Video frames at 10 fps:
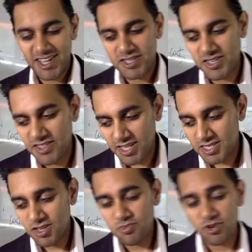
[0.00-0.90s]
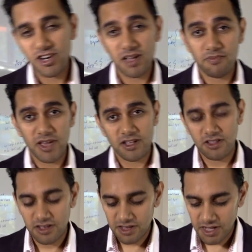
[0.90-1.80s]
So that's your product
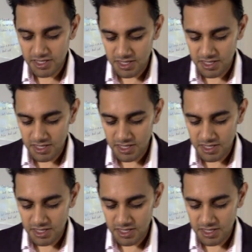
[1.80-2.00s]
backlog, guys.